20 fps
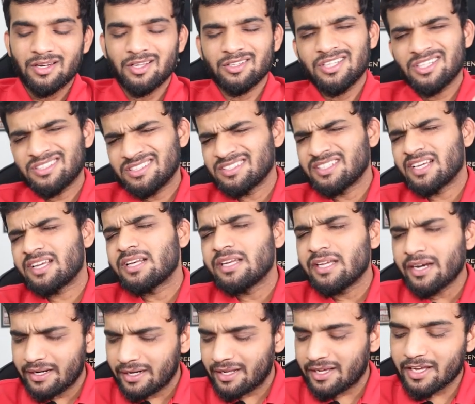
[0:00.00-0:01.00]
Now this is a
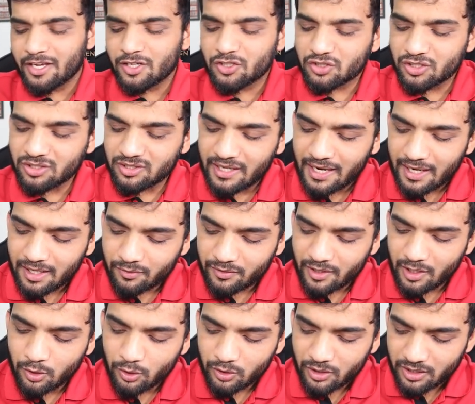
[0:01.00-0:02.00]
clear indication that
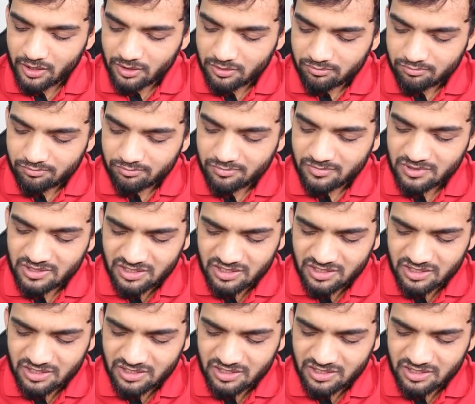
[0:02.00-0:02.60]
we are looking